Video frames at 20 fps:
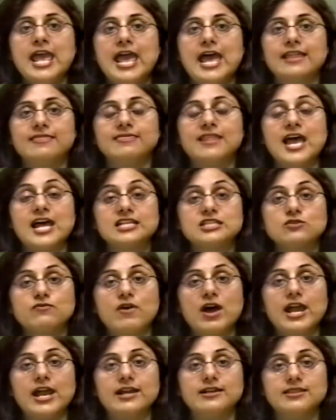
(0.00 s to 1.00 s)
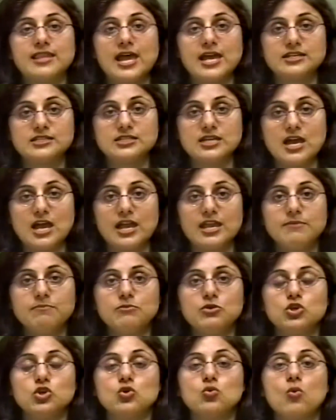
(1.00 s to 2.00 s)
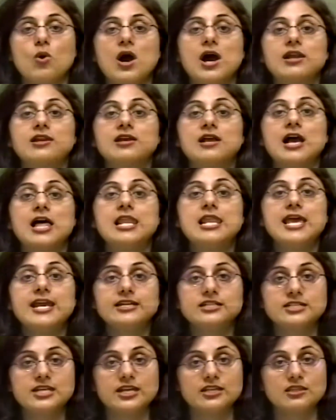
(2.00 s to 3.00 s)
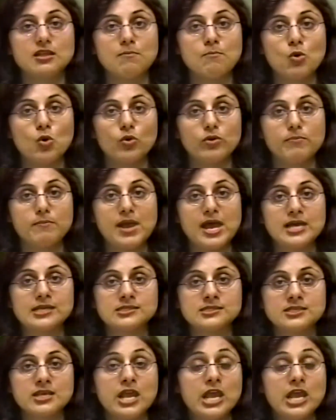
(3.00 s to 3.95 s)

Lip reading: And that's why at that time you are collecting the bone mass.